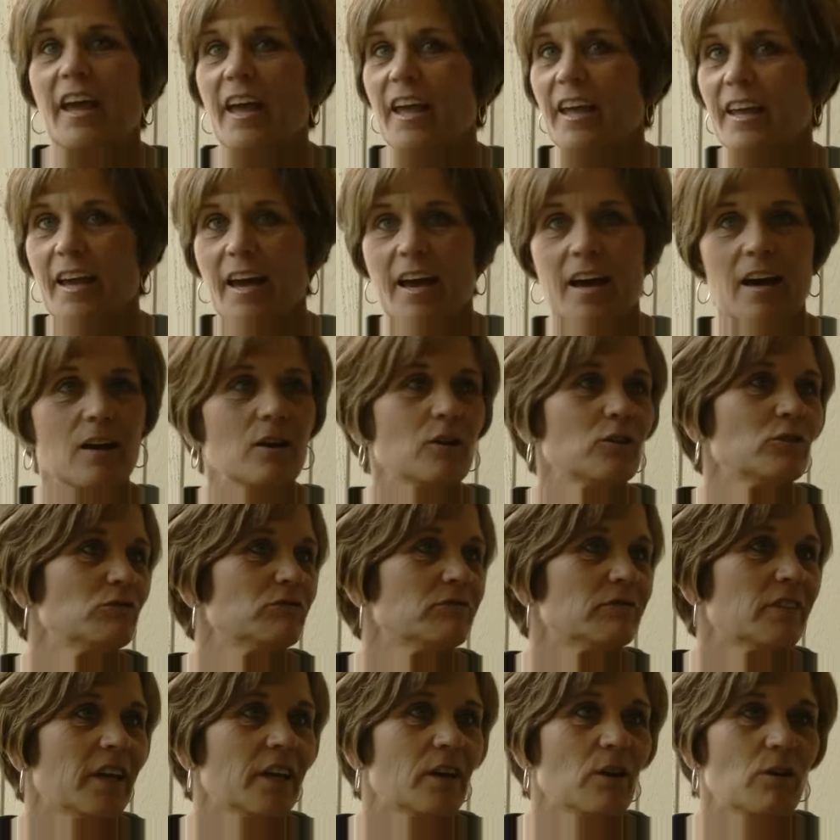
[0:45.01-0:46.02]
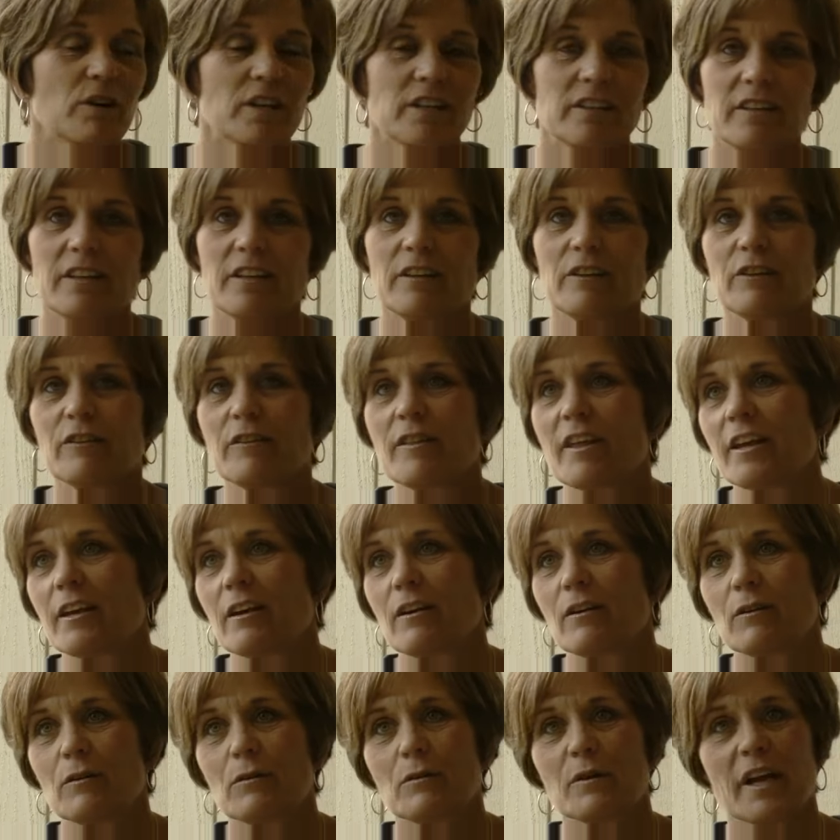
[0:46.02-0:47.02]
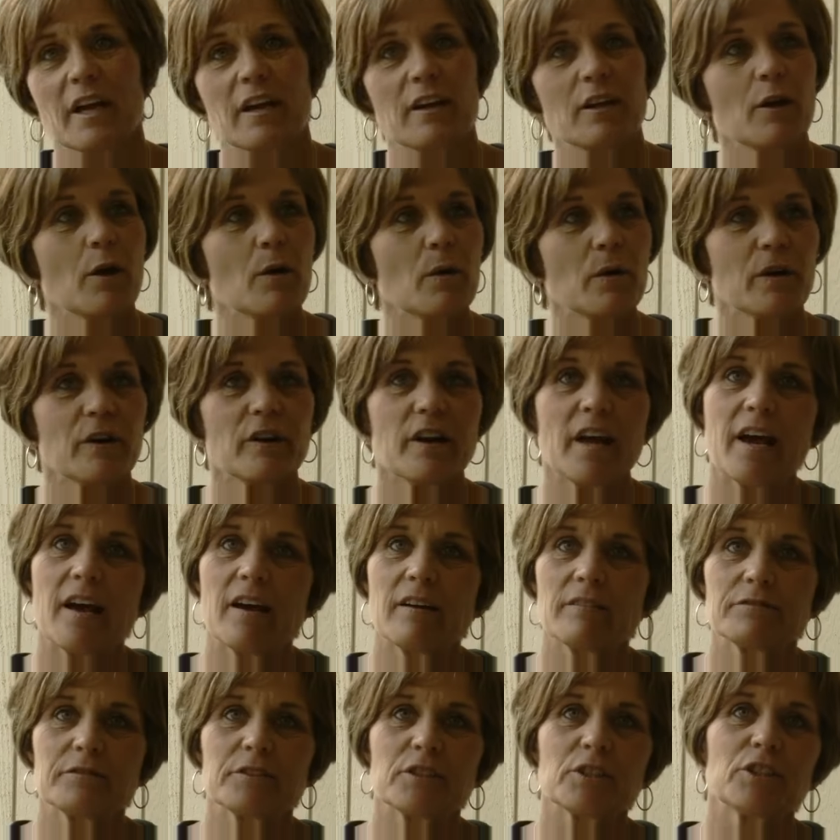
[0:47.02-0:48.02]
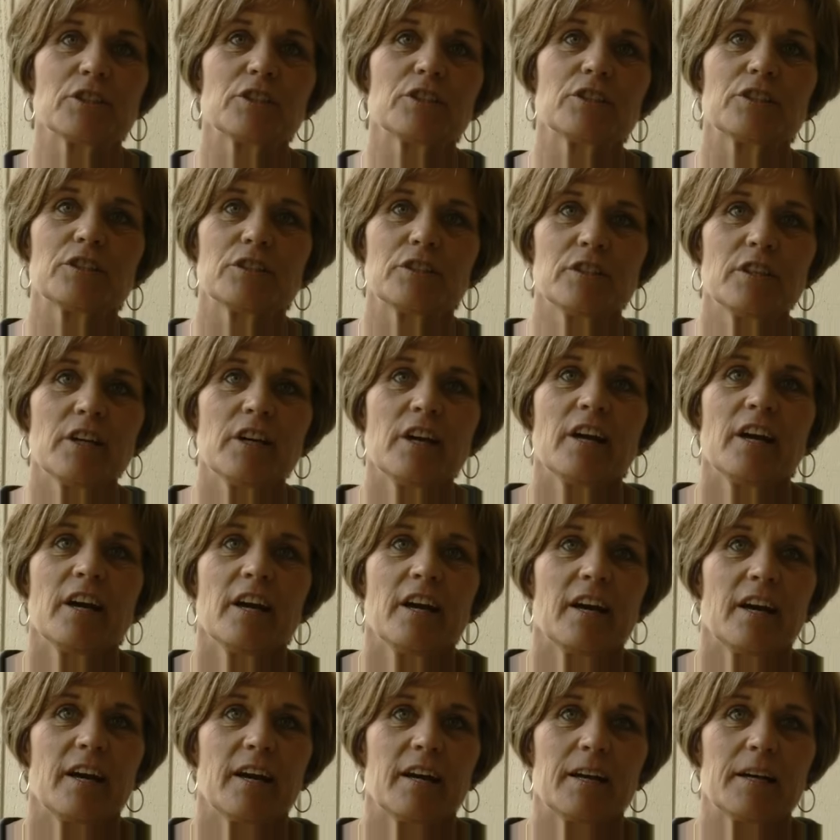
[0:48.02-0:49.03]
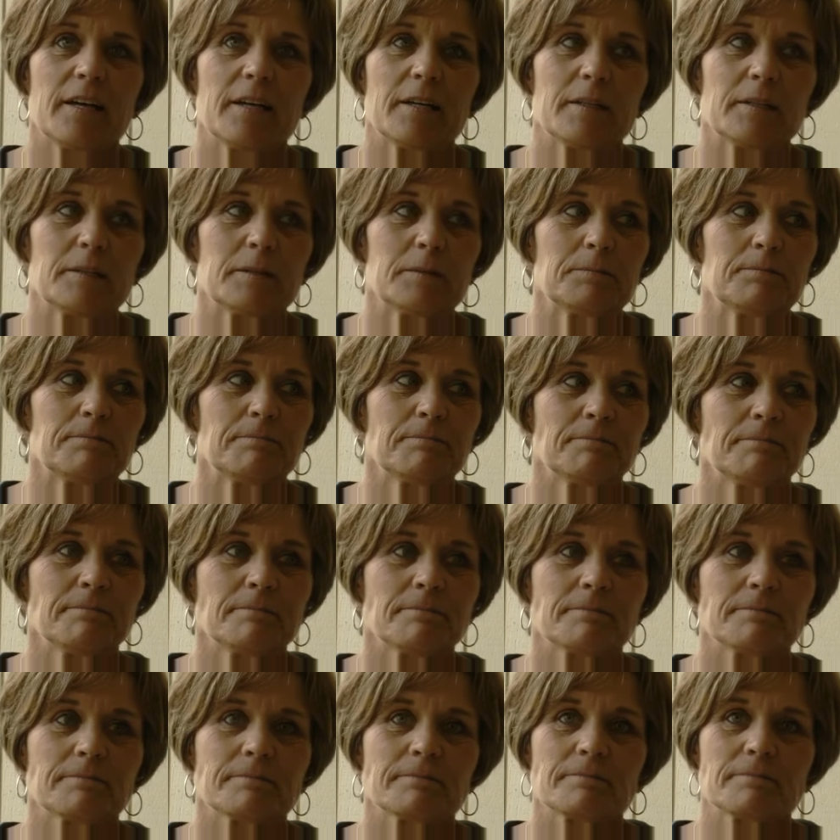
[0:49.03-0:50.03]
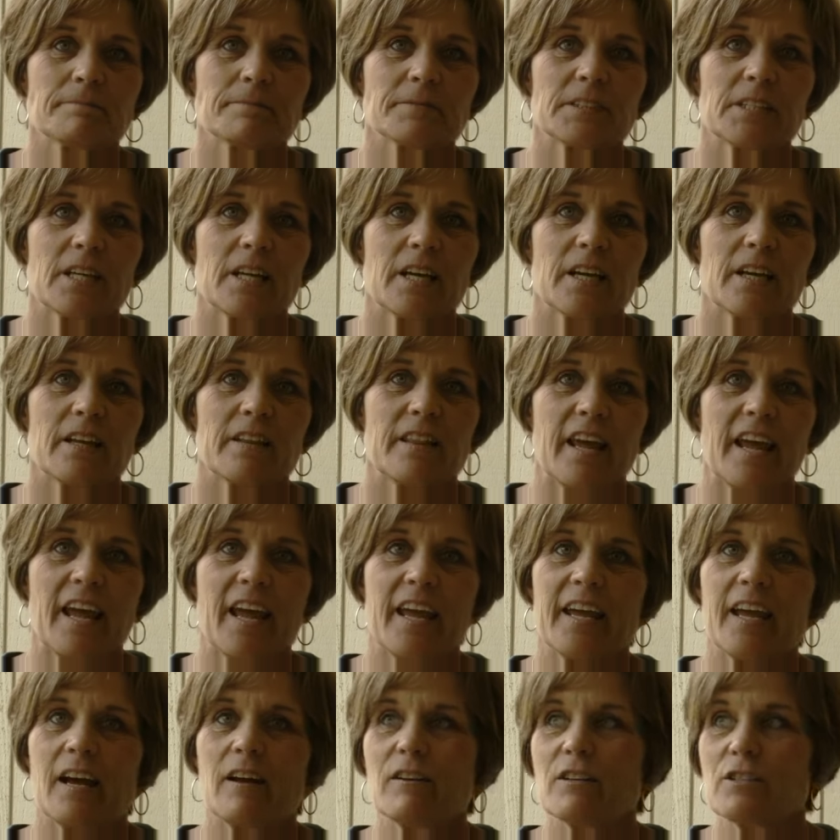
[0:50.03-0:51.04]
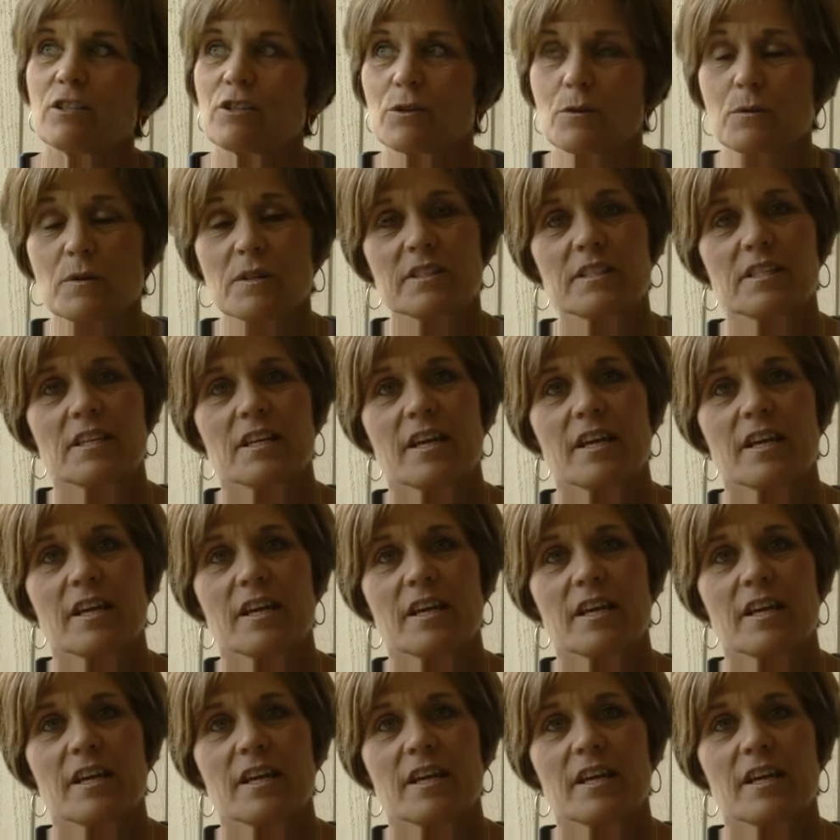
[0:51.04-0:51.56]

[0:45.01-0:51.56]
hang out, they go to dinner, they go get yogurt after. Um, they hang out at school